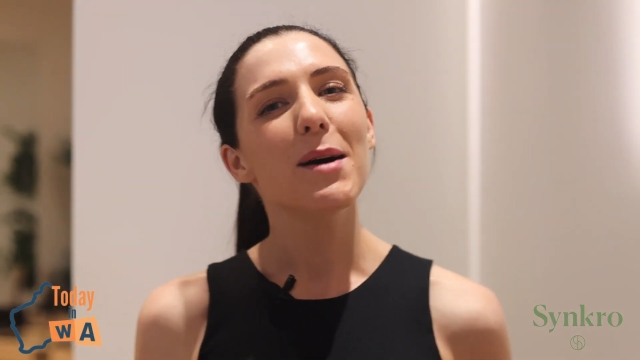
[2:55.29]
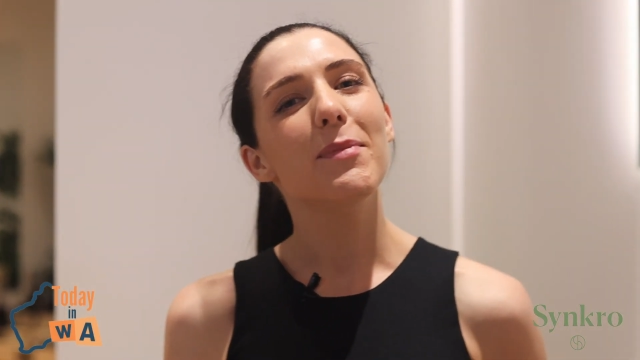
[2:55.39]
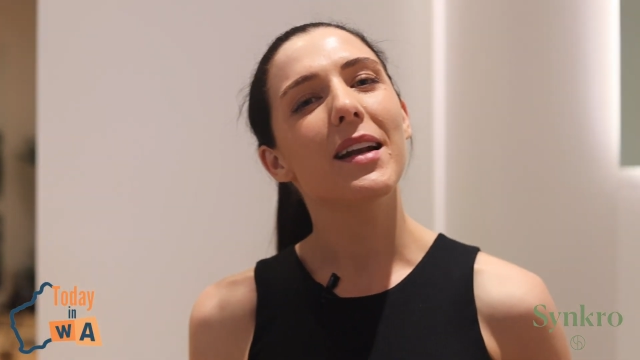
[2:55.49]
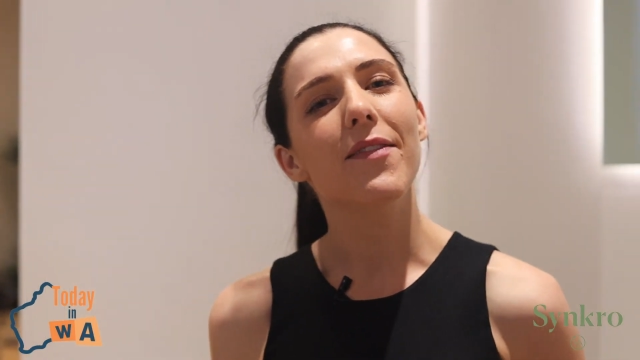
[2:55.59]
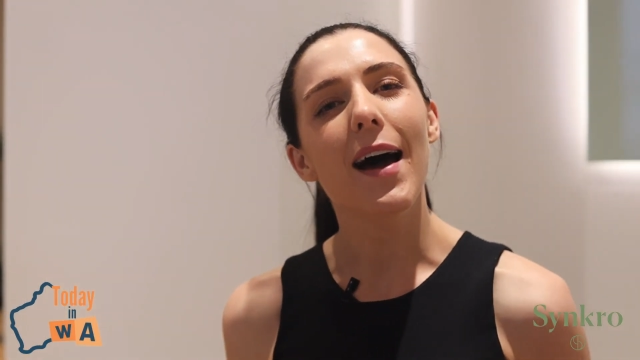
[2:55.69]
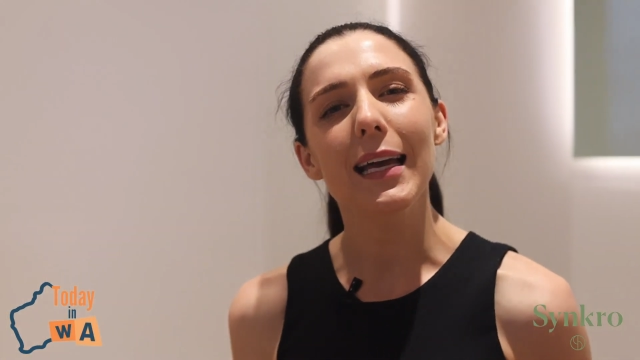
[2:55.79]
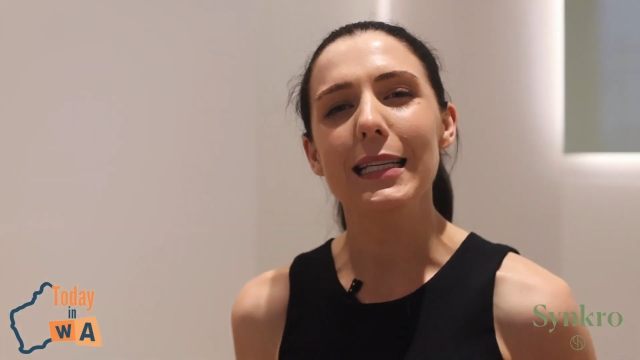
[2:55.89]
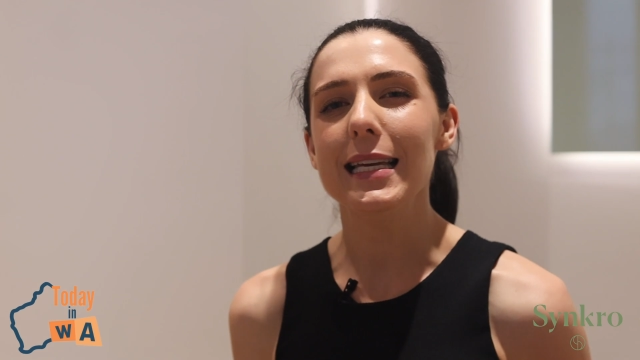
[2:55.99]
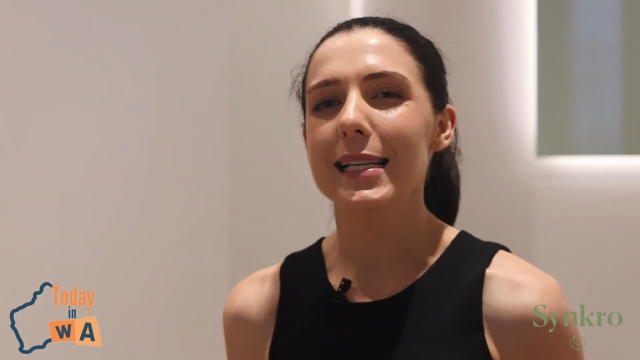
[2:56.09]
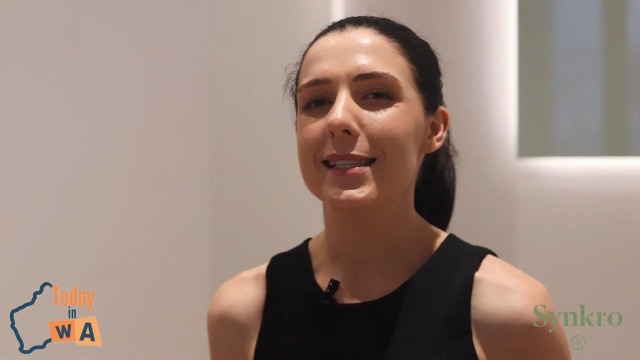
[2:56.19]
but if high
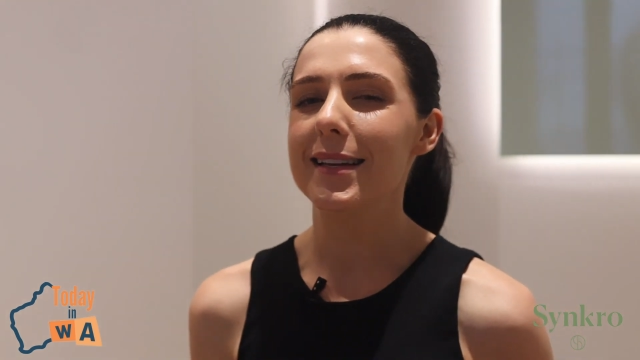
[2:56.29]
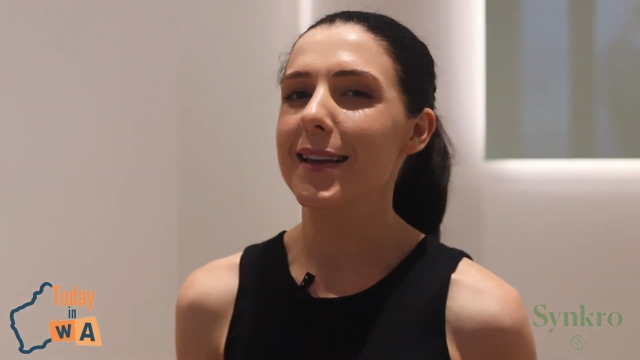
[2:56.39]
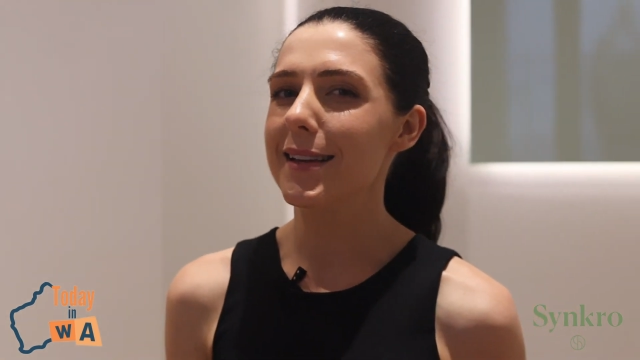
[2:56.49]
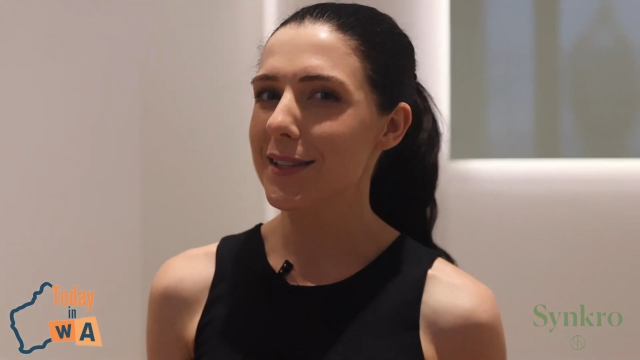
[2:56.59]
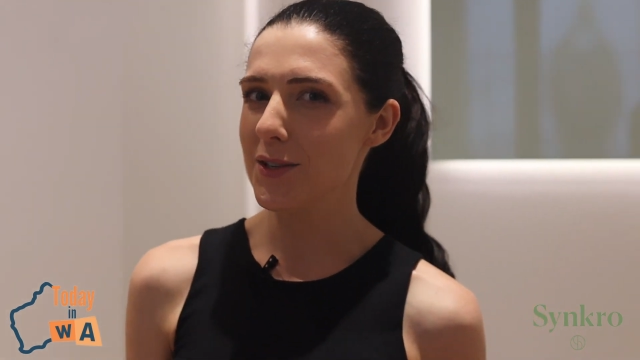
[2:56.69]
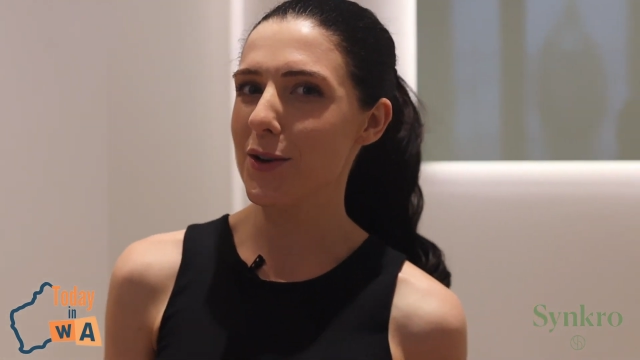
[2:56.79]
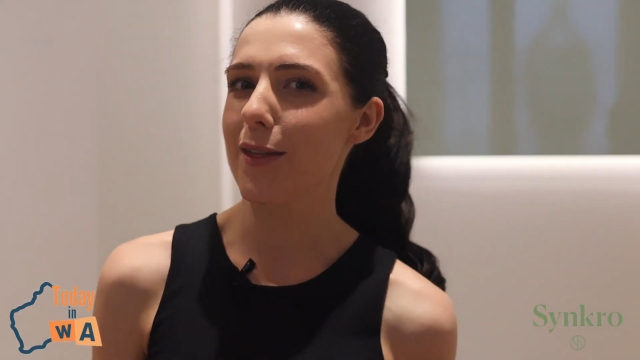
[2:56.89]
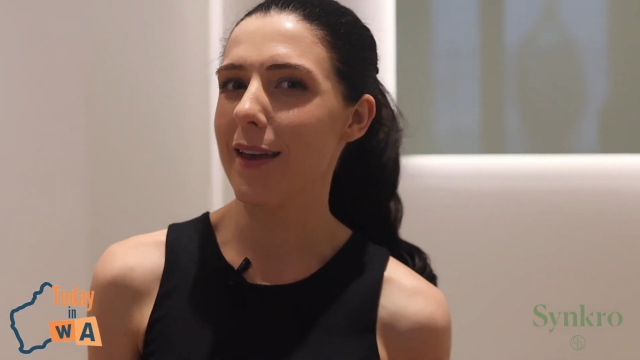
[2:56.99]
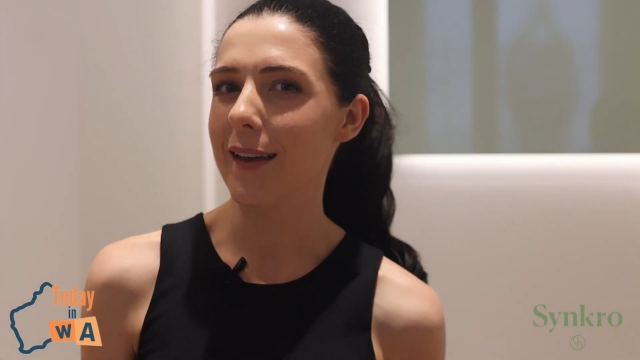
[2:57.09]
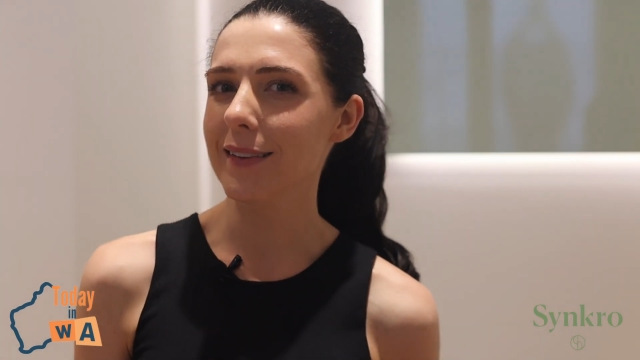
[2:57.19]
intensity isn't your
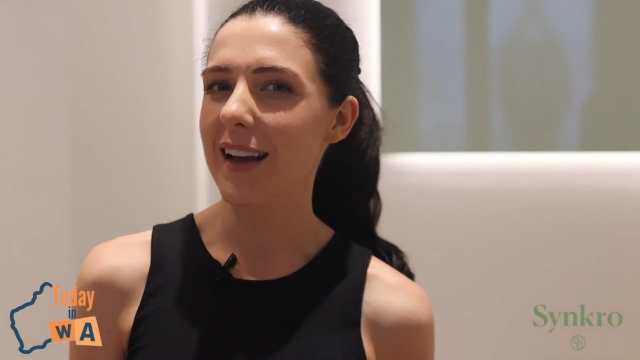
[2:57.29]
thing,